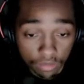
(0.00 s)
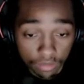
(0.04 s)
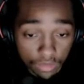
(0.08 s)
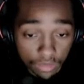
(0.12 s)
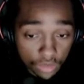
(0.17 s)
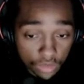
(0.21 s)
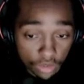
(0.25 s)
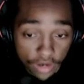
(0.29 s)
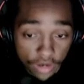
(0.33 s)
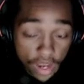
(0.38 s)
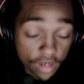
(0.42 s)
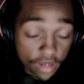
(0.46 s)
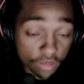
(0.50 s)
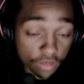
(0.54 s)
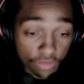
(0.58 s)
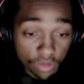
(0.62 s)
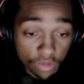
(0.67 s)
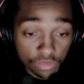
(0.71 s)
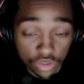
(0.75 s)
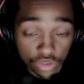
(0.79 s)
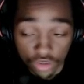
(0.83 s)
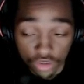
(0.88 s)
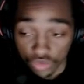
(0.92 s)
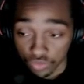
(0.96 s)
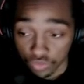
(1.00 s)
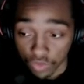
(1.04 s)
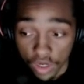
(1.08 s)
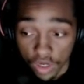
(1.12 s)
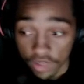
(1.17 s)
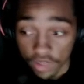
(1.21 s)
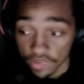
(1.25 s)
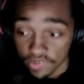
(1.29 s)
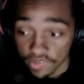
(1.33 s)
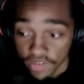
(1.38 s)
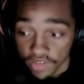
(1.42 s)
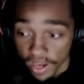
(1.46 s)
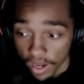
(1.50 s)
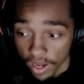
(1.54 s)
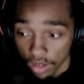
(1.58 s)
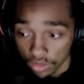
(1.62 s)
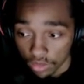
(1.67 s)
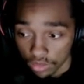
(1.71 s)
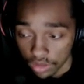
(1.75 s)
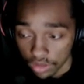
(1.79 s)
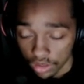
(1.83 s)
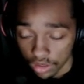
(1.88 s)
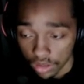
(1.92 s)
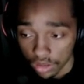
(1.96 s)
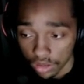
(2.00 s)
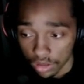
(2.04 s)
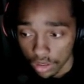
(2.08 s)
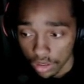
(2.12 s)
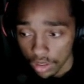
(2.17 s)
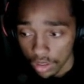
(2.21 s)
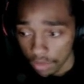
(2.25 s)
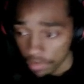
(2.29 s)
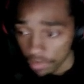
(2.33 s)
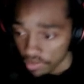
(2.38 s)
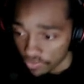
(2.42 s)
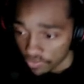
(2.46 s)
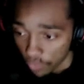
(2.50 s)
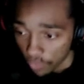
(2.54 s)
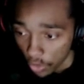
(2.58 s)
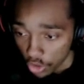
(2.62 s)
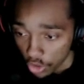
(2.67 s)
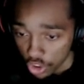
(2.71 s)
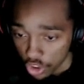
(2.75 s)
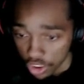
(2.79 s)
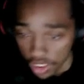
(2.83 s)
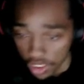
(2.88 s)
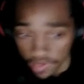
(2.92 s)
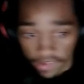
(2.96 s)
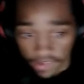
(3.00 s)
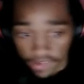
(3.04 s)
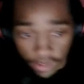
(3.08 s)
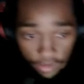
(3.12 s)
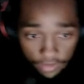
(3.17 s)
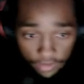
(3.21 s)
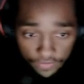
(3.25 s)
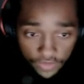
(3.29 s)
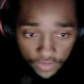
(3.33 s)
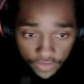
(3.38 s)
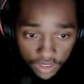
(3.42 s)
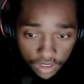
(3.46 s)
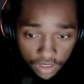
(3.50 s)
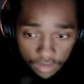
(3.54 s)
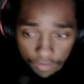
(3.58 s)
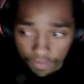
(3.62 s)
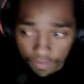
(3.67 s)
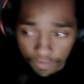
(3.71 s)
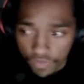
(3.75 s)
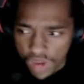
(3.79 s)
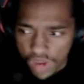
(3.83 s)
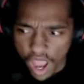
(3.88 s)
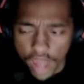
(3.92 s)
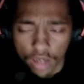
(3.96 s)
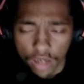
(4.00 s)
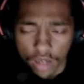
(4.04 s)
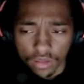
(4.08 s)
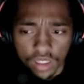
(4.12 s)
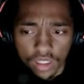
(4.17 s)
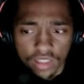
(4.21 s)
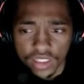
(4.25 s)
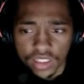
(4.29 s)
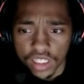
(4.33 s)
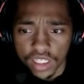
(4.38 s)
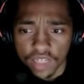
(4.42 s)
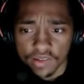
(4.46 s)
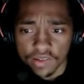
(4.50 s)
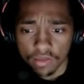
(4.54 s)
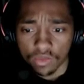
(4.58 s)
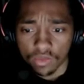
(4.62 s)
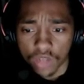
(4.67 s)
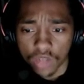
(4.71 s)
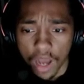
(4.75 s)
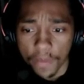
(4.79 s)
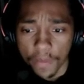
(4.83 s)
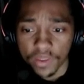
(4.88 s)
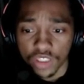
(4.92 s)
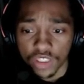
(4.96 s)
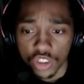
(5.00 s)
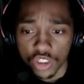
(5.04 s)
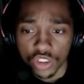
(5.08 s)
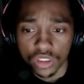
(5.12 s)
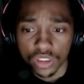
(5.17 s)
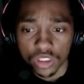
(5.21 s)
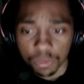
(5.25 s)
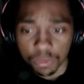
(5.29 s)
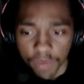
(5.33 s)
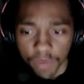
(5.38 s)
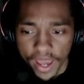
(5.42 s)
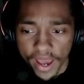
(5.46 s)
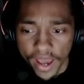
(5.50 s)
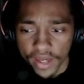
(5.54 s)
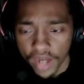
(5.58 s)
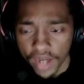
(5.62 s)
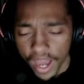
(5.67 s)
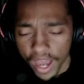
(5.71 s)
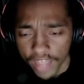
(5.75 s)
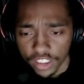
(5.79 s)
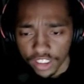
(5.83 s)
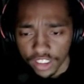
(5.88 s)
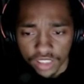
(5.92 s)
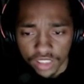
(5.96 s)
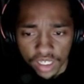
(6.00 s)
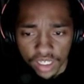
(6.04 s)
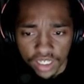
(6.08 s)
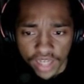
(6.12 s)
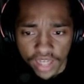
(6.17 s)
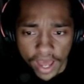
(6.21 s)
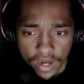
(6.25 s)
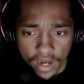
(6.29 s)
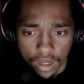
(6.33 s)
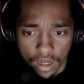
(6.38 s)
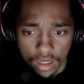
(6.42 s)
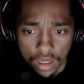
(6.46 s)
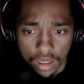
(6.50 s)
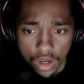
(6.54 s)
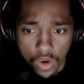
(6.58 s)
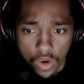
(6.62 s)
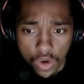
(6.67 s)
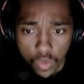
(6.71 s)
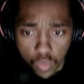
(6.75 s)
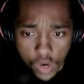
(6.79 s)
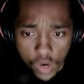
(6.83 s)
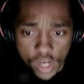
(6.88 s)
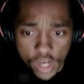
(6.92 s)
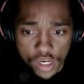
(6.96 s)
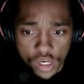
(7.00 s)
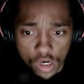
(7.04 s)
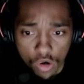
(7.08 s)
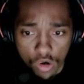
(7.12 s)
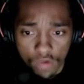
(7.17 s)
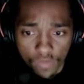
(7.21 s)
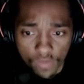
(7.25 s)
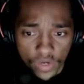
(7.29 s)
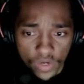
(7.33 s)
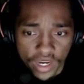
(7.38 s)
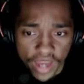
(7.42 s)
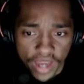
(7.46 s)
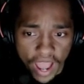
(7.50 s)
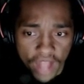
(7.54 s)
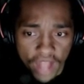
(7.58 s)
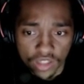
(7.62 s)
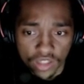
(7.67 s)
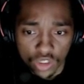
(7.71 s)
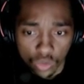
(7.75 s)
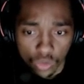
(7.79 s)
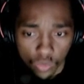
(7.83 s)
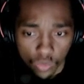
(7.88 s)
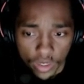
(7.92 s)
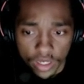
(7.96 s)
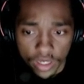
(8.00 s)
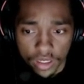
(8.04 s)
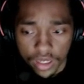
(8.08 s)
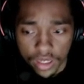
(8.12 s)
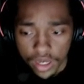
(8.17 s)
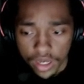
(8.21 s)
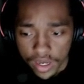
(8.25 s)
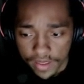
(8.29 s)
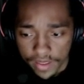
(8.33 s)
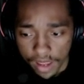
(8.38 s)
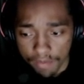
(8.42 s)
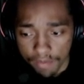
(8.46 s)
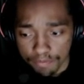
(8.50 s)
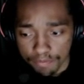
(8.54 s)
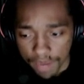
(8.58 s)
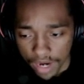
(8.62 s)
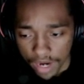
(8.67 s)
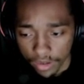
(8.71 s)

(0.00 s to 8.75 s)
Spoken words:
Your Hecarim just runs down the Misfortune and Seraphine. I don't think TSM's composition is bad. I just think it had a window of when it had to win, and that Baron